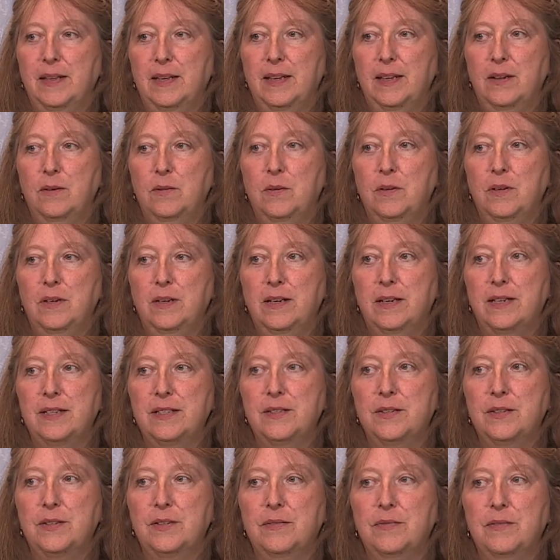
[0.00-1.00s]
and all
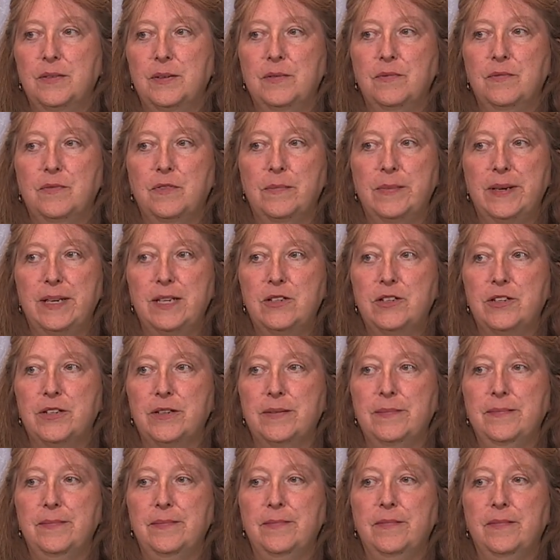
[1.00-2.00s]
kinds of different
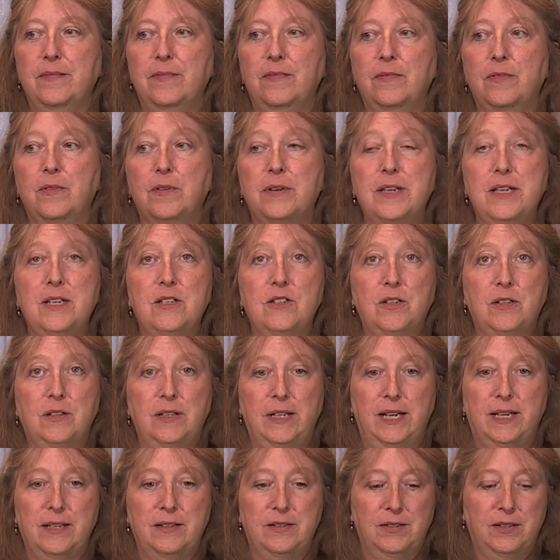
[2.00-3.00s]
information for each
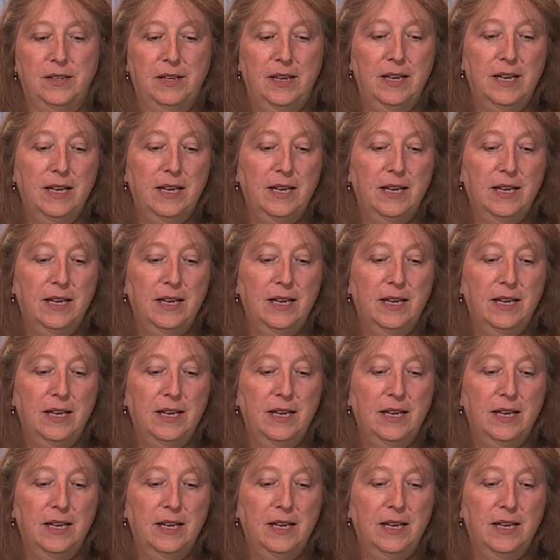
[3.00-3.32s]
class.